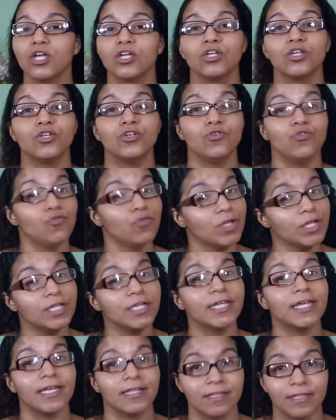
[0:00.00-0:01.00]
You can
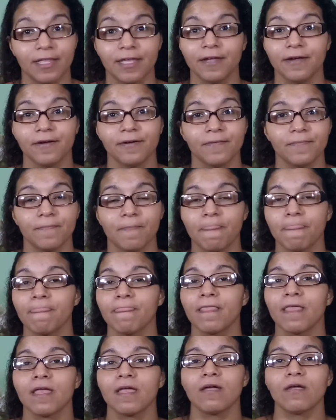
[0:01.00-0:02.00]
get there.
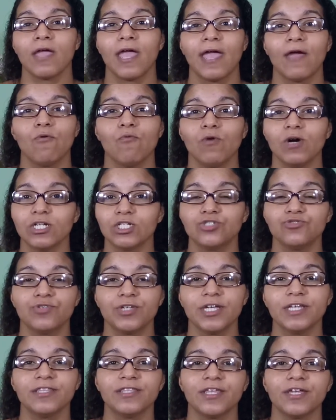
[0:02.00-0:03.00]
And once you
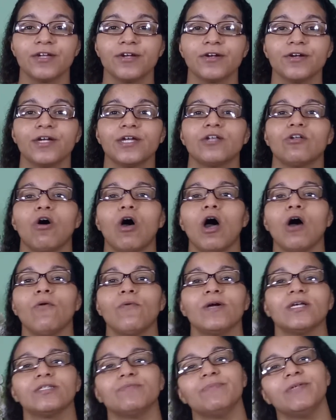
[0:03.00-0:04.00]
get there, it'll
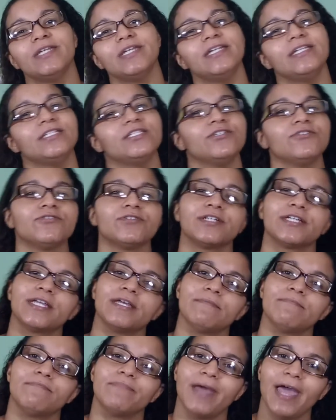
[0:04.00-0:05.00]
always be easier to
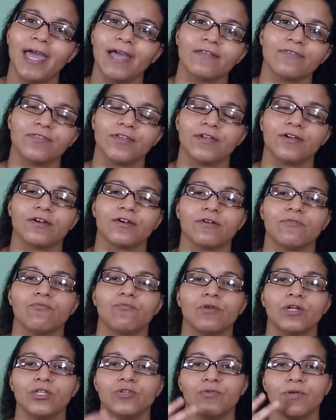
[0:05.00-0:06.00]
get back there
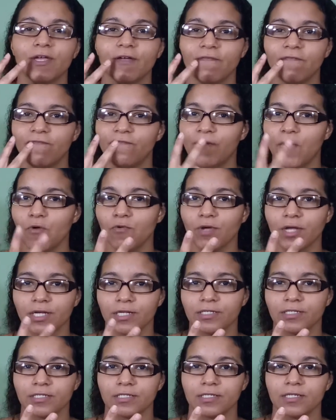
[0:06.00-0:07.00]
when you get
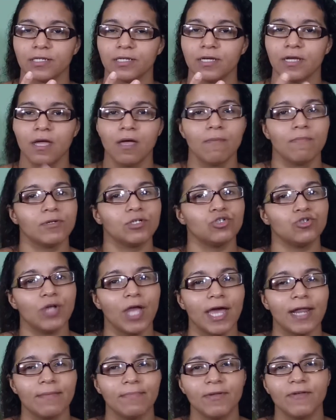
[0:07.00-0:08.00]
focused. But you
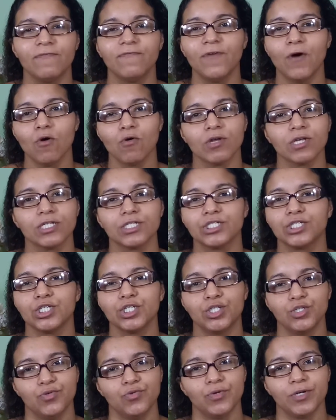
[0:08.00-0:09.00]
got to be focused to
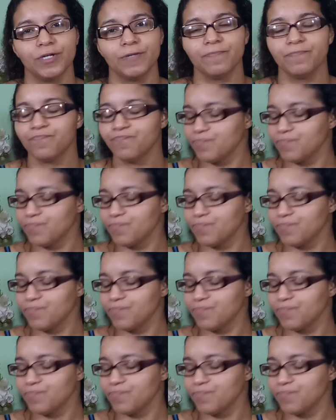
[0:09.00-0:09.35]
do it.